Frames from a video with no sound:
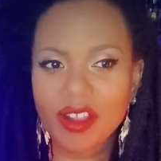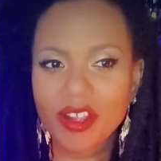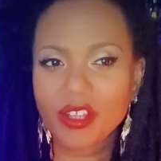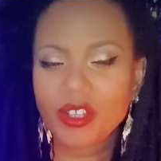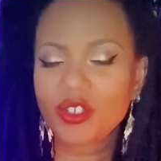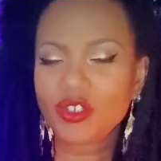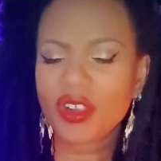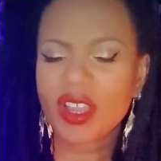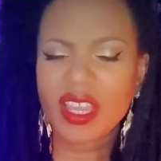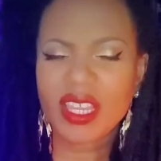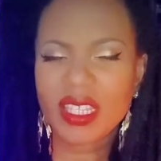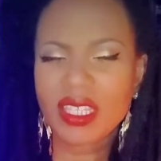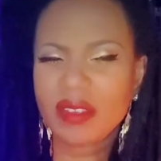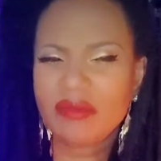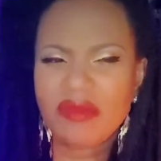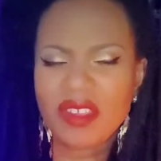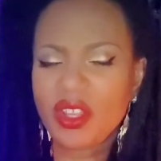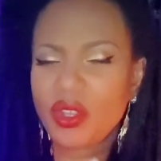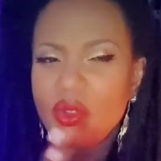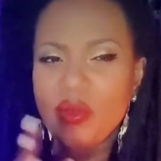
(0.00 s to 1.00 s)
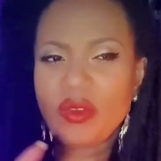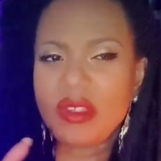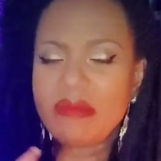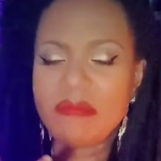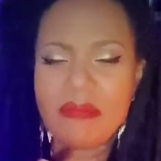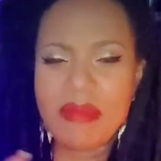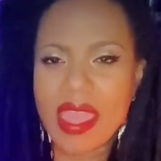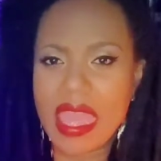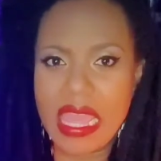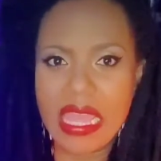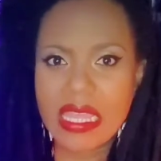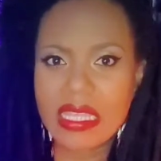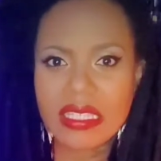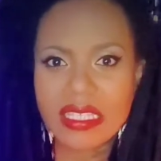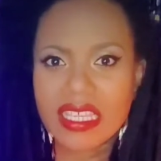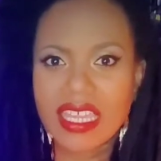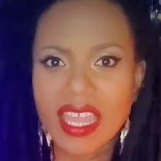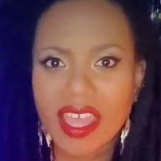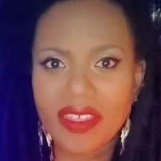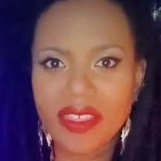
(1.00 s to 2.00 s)
Are you trying something new in bed
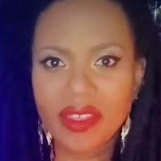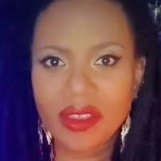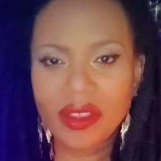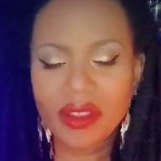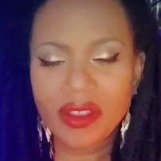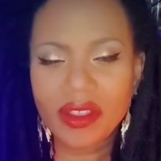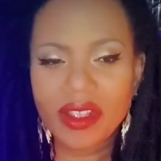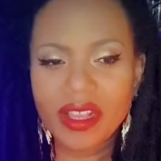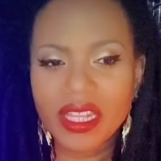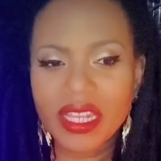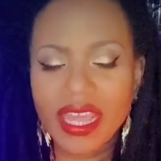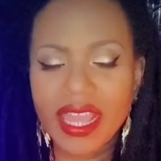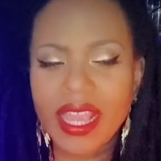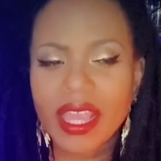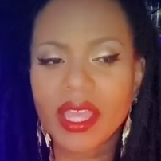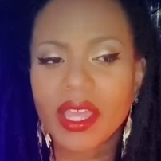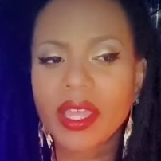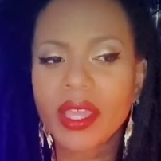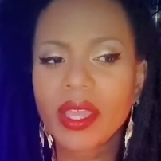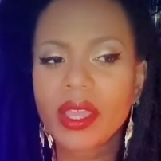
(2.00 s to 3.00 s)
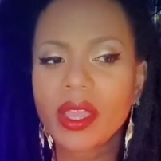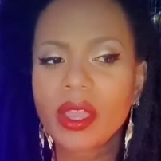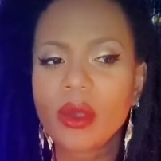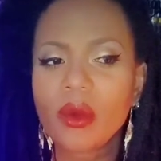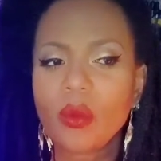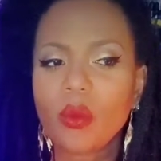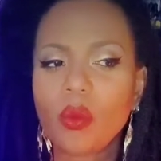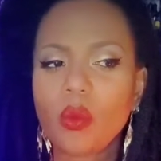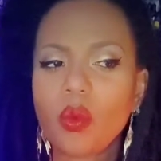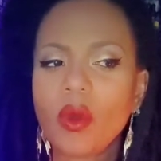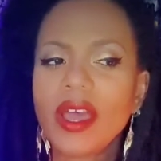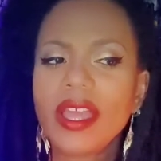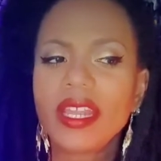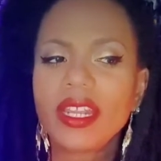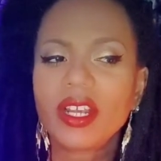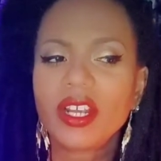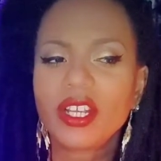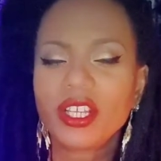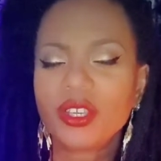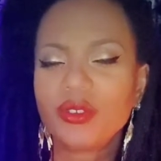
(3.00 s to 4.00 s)
together? Like,
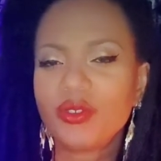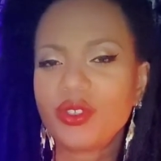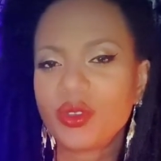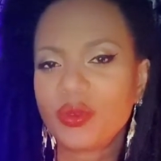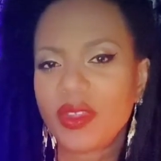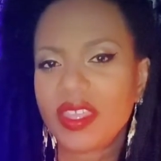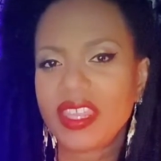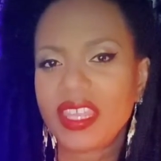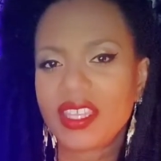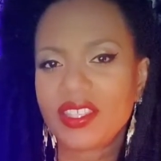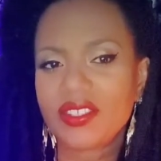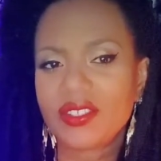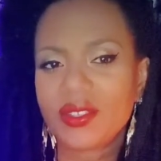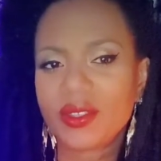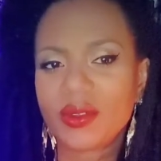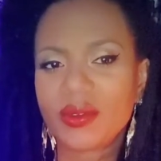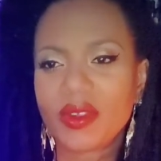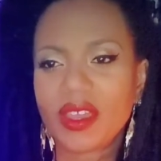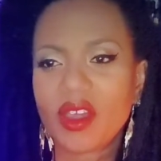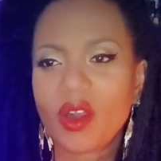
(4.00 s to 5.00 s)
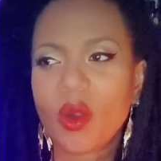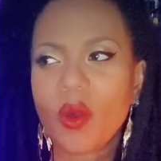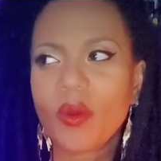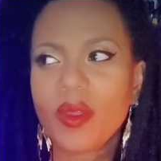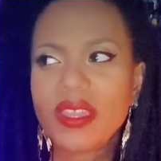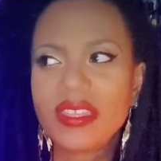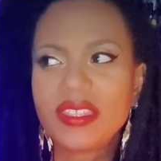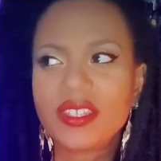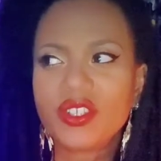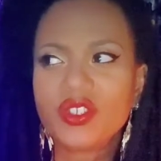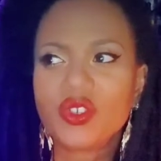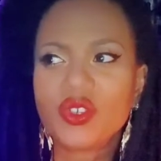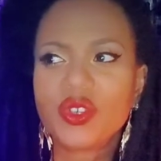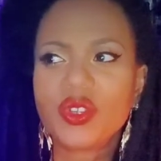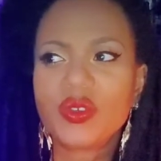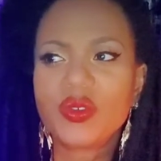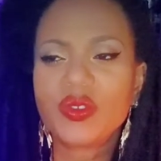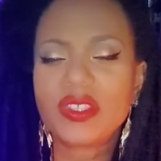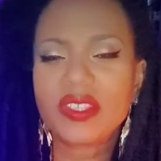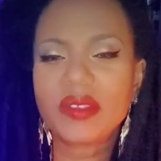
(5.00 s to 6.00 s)
what are you doing that's new? Always
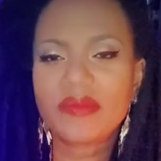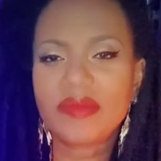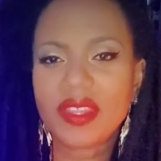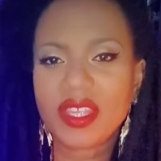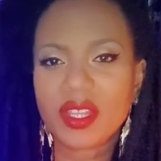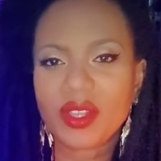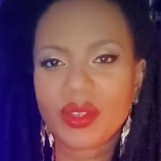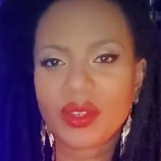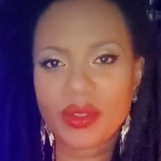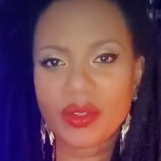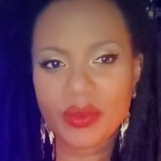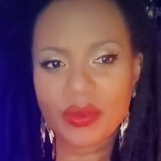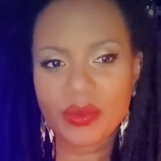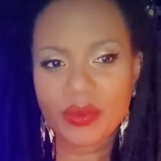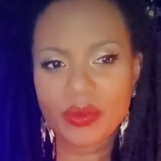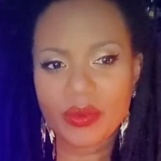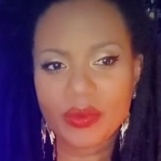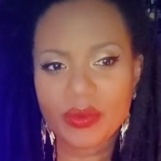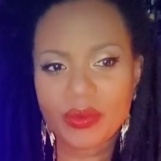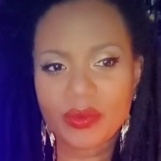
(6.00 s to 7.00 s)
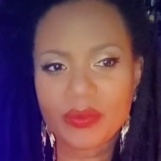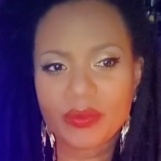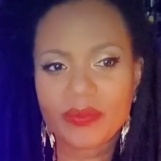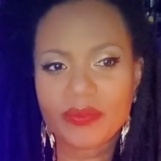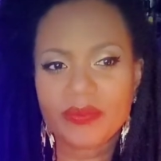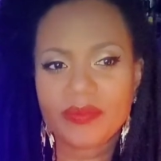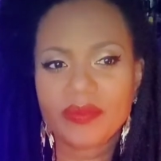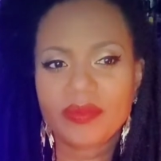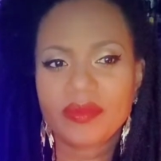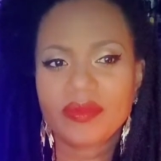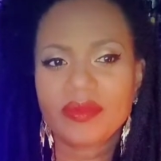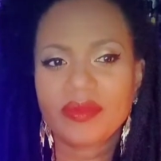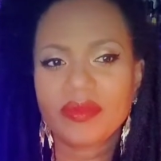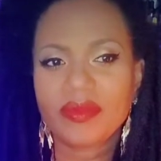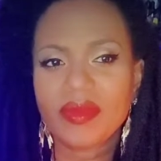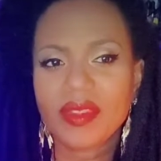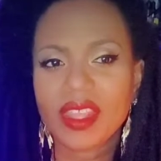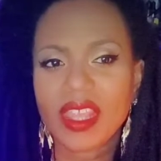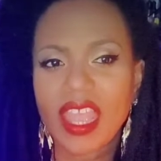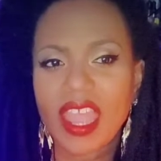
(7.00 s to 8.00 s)
introduce something new
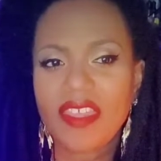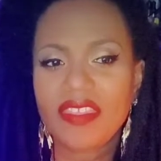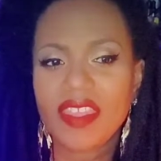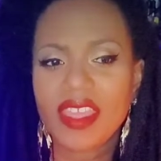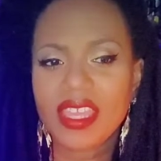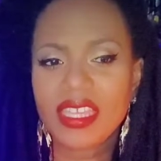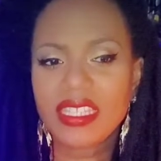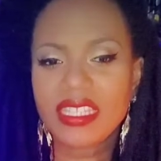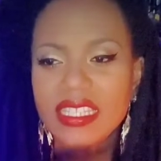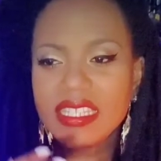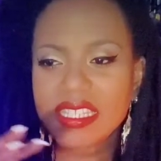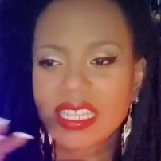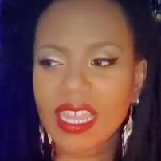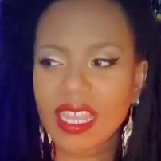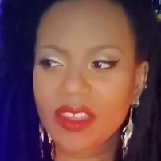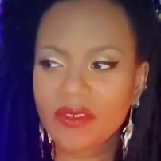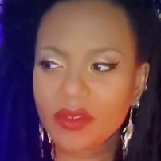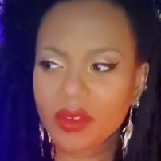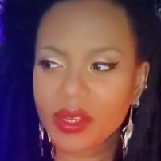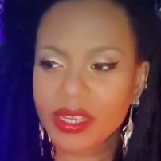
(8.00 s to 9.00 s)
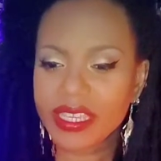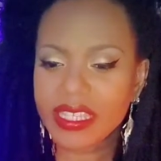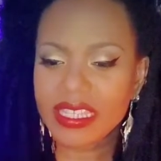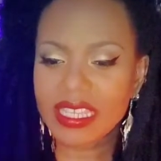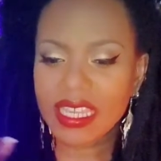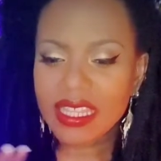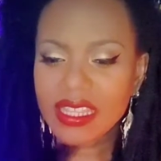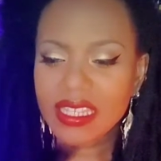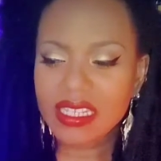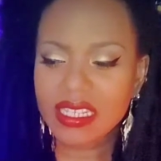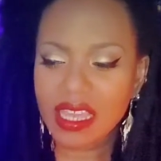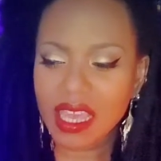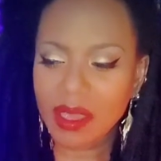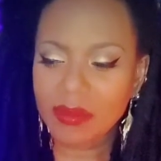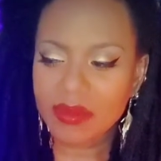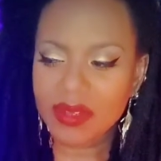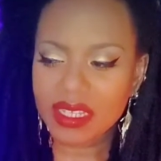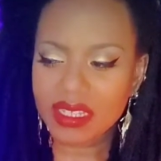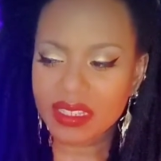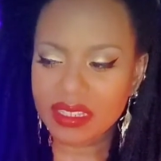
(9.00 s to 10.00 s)
and then savor it. Take the
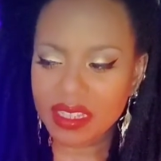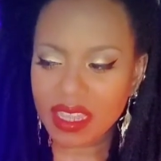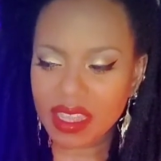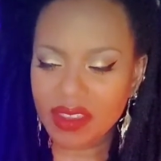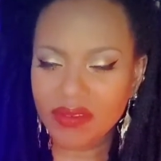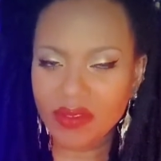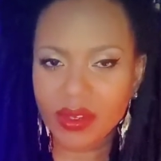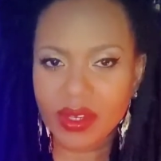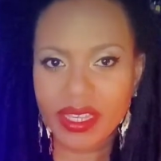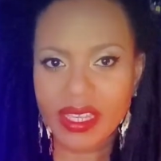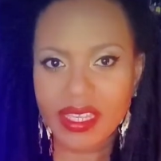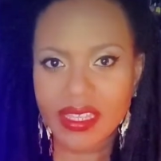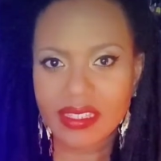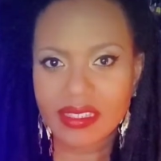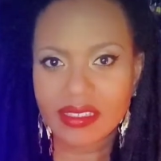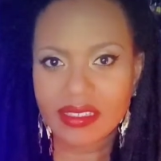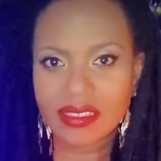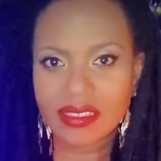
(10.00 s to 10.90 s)
time to savor it.